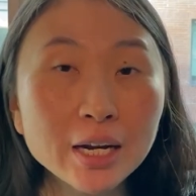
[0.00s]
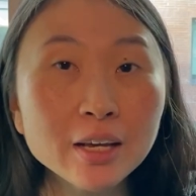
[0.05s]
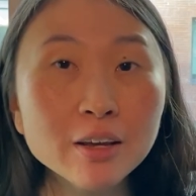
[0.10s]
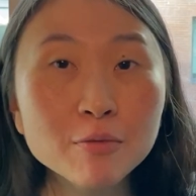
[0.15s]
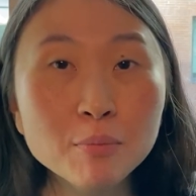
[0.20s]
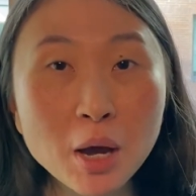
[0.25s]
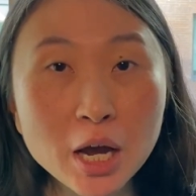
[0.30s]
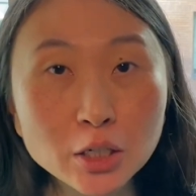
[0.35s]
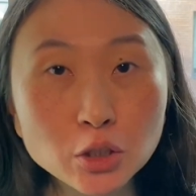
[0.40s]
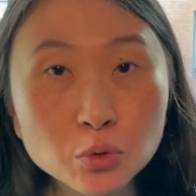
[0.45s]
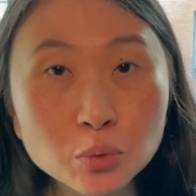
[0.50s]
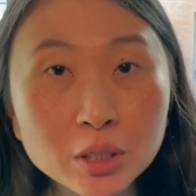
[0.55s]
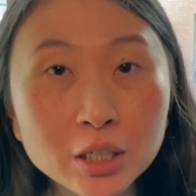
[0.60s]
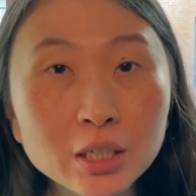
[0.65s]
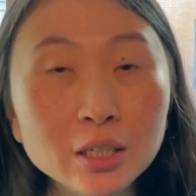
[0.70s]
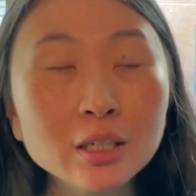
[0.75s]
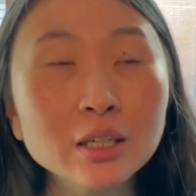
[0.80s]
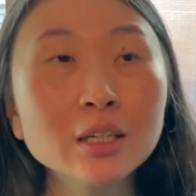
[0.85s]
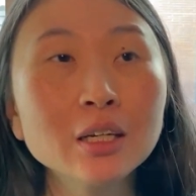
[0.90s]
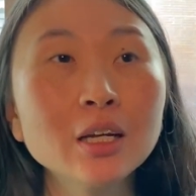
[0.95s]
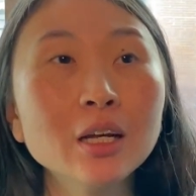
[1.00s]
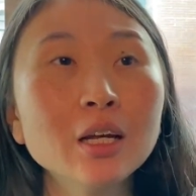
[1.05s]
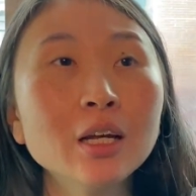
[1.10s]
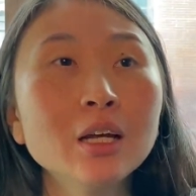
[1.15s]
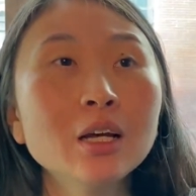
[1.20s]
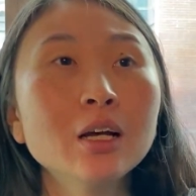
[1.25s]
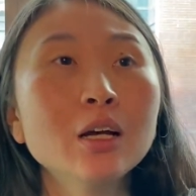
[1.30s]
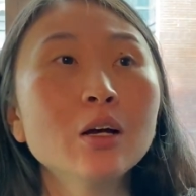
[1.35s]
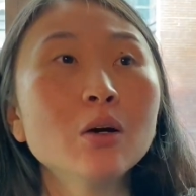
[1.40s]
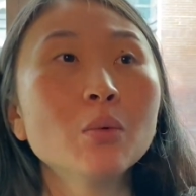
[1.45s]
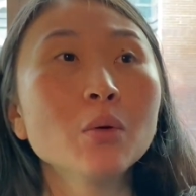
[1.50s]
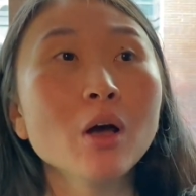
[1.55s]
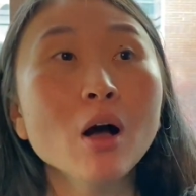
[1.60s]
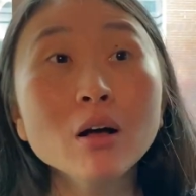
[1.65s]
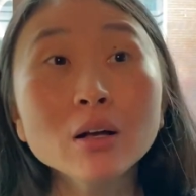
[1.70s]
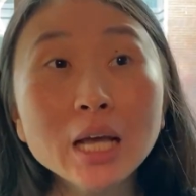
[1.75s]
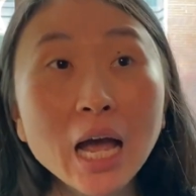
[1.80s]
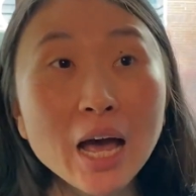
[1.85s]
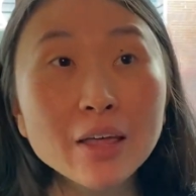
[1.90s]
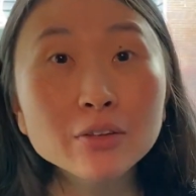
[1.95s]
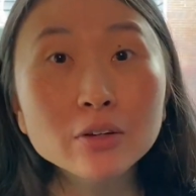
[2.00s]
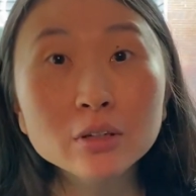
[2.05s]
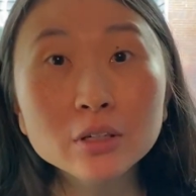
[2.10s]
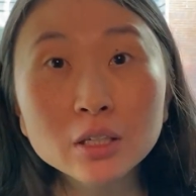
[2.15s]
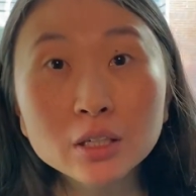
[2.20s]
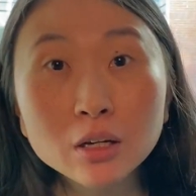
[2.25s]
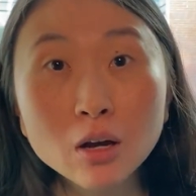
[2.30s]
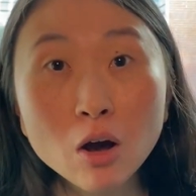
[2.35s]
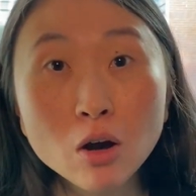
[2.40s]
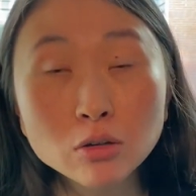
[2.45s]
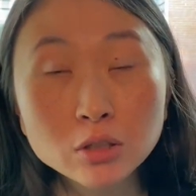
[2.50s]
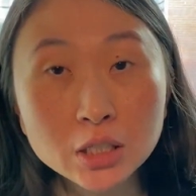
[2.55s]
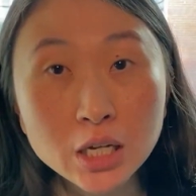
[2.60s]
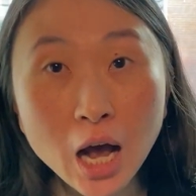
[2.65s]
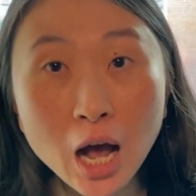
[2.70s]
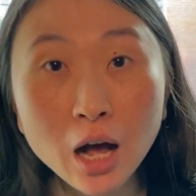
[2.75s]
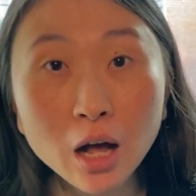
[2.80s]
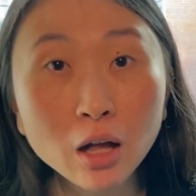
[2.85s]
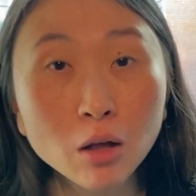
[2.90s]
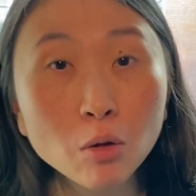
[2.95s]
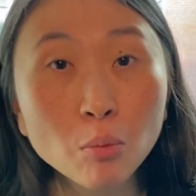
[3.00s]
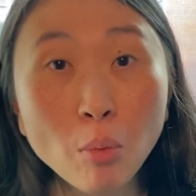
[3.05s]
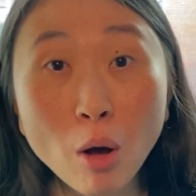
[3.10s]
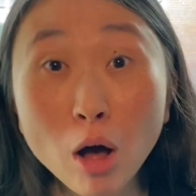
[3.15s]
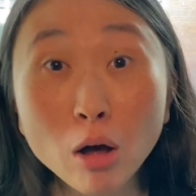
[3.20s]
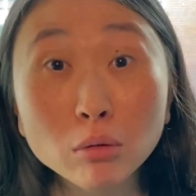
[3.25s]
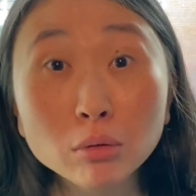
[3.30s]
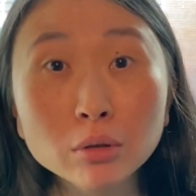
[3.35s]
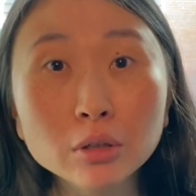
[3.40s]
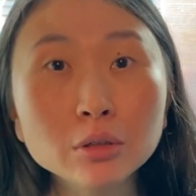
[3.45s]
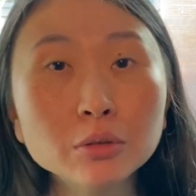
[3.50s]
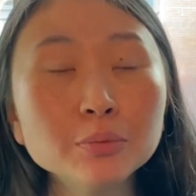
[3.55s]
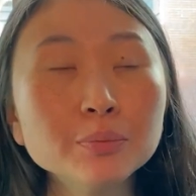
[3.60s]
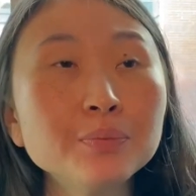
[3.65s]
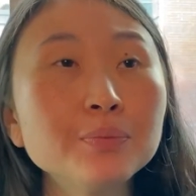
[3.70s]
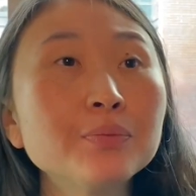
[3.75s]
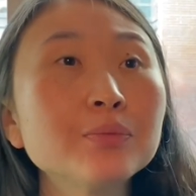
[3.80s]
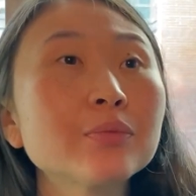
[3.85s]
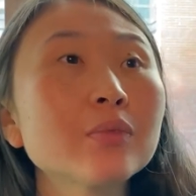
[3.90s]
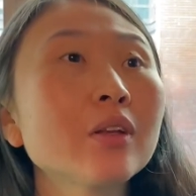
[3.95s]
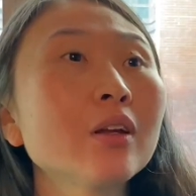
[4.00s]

of match week, we all gathered in a hotel ballroom.